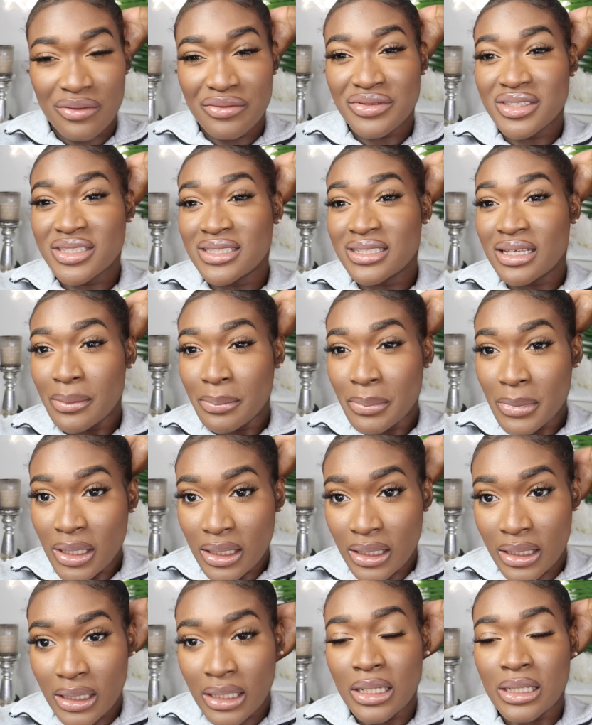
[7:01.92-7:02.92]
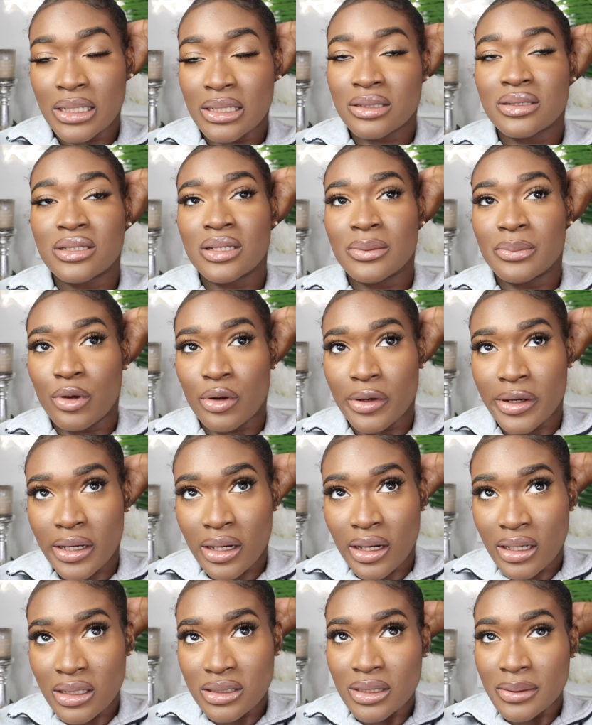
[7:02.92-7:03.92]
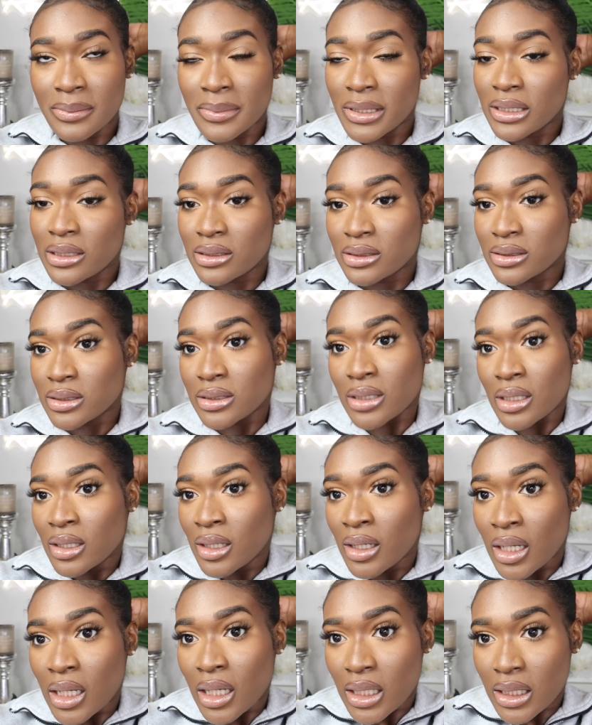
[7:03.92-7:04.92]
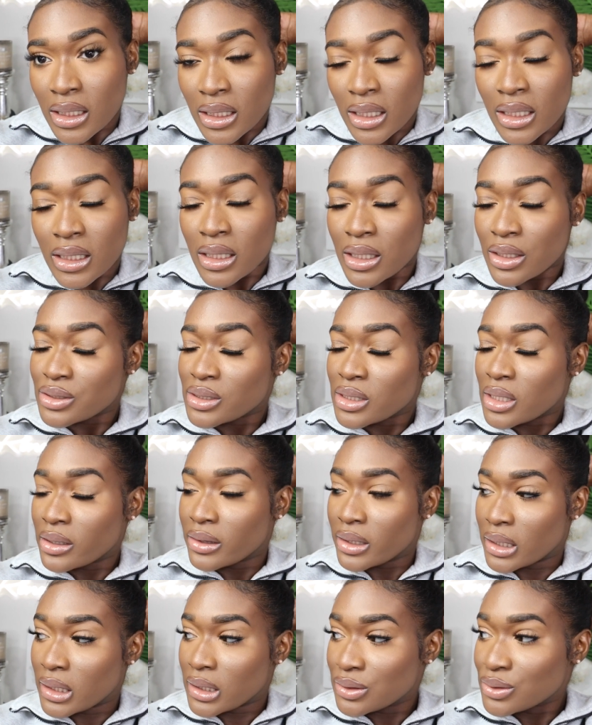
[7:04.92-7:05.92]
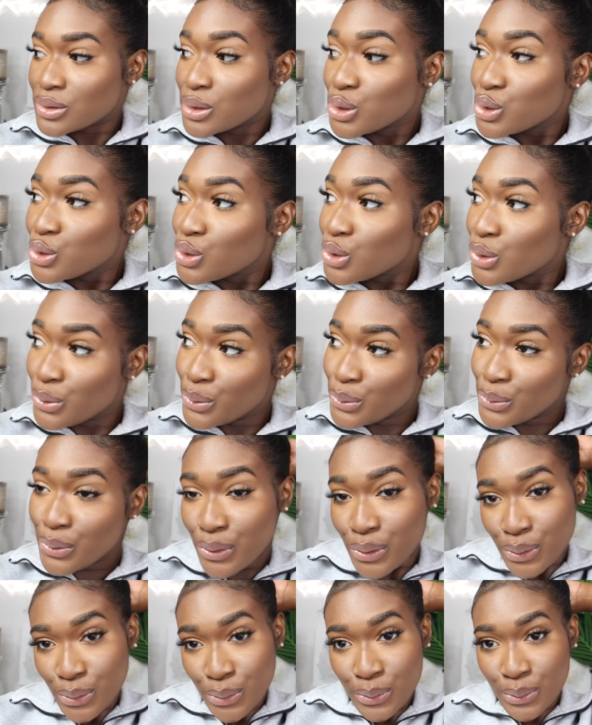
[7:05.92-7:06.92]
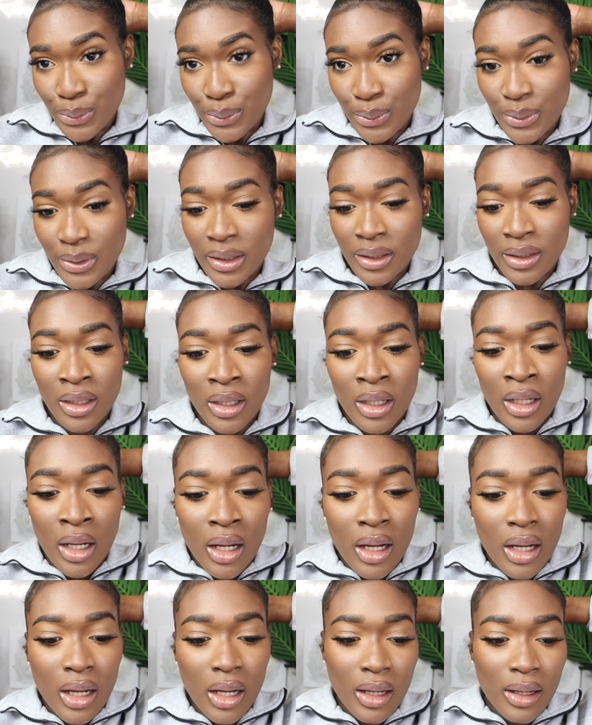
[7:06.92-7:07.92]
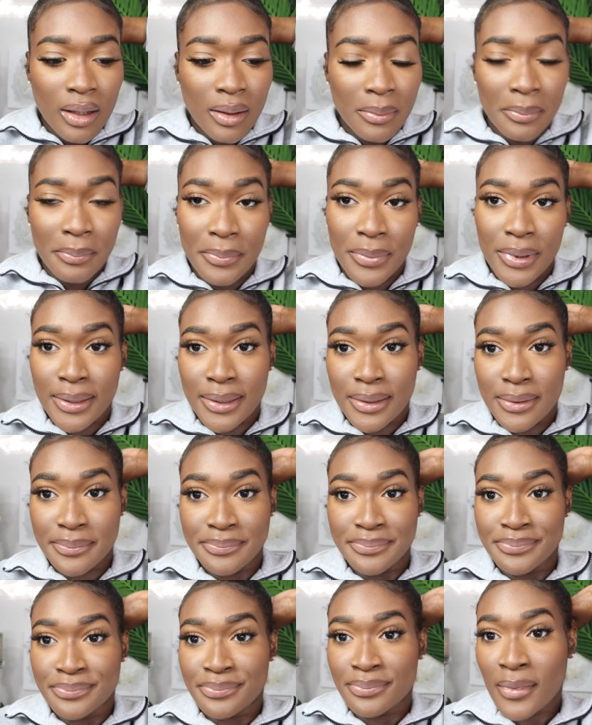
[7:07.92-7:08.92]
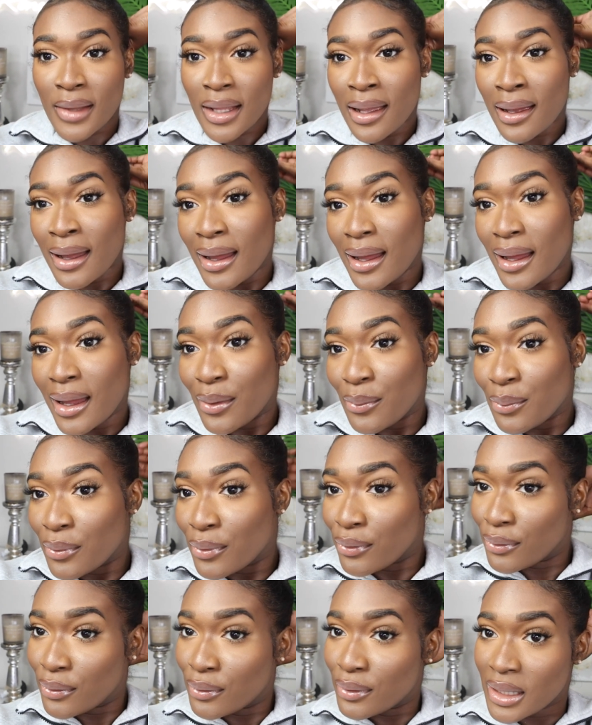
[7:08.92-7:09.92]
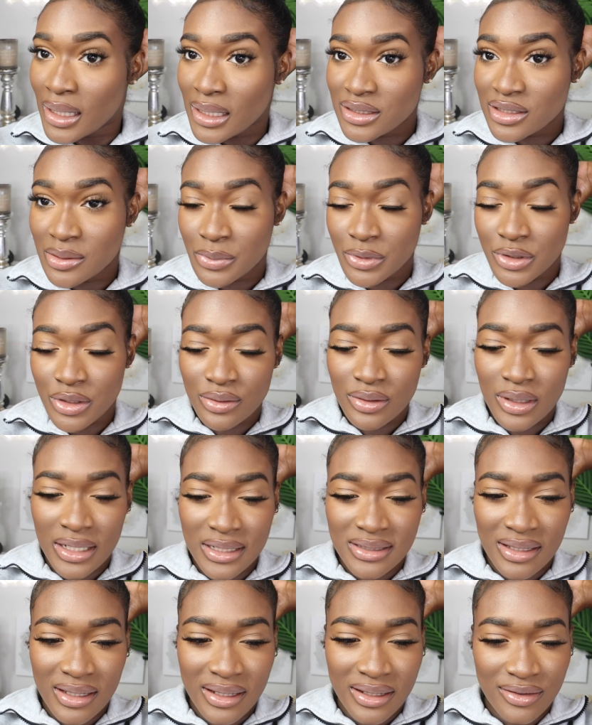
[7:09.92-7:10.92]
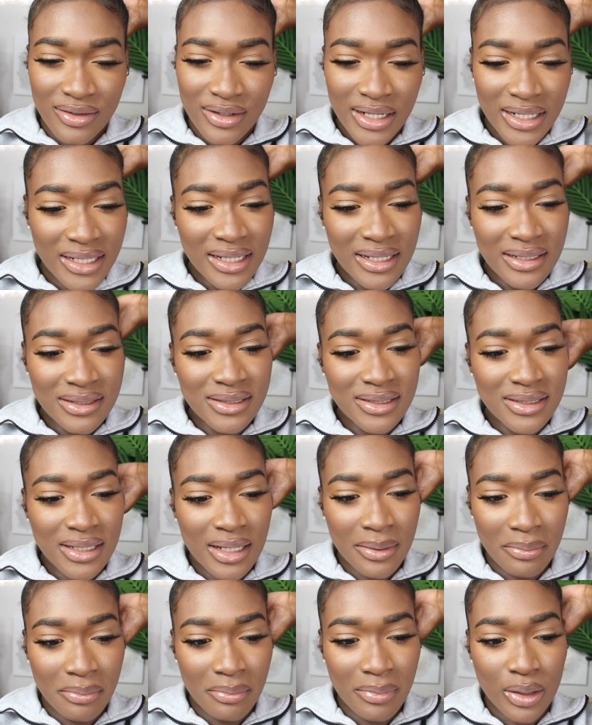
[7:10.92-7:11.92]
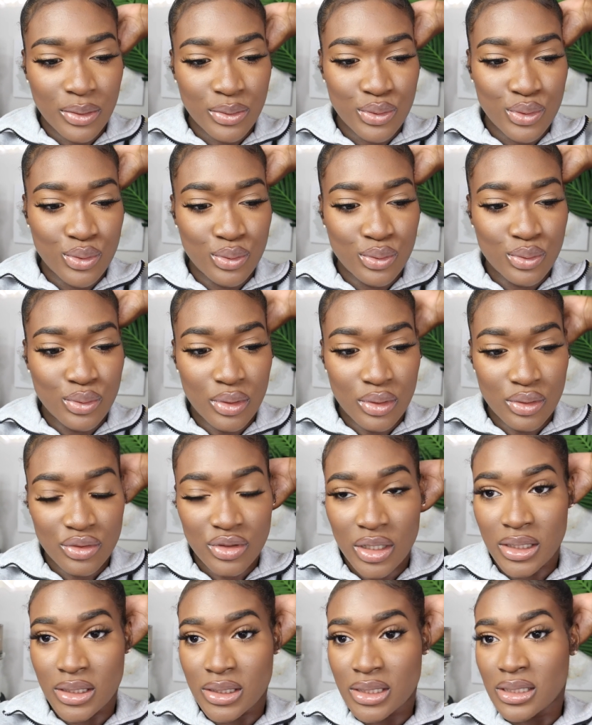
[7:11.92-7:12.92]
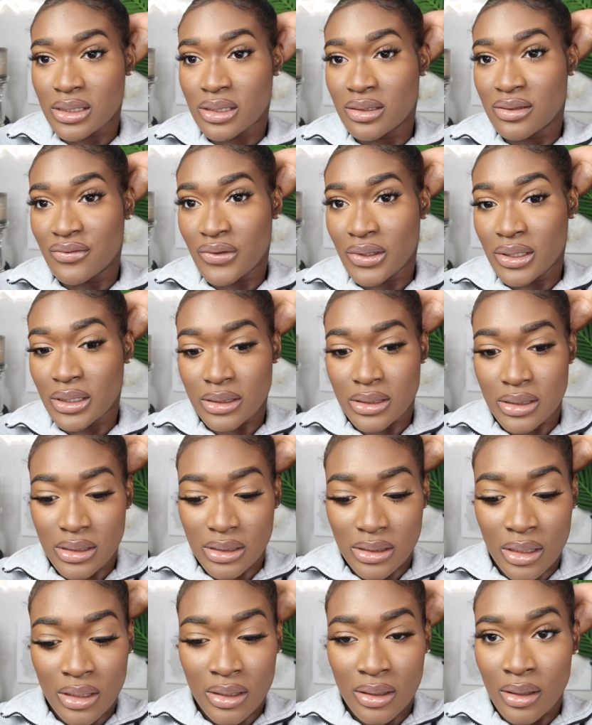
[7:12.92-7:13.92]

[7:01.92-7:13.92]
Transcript: of deep cleaning, deep organizing because again, there's nothing else to do. Um, but I will catch up with you guys later, I guess. I'm about to go try to take these flicks